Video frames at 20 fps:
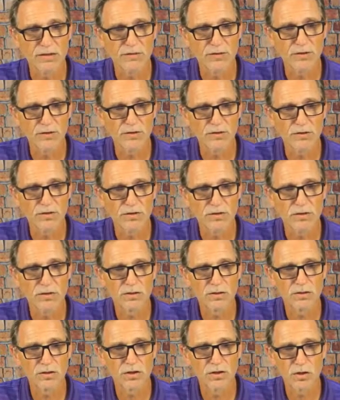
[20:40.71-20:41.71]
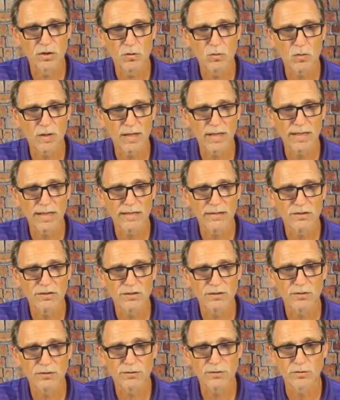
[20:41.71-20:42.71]
there's no way
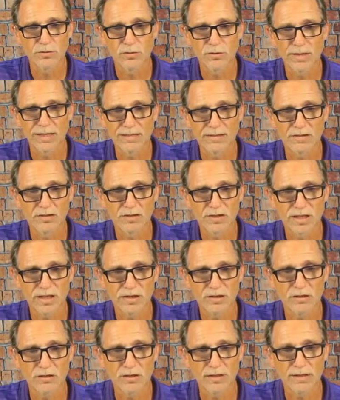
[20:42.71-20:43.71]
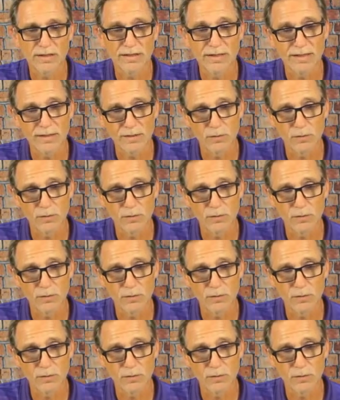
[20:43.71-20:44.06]
to necessarily,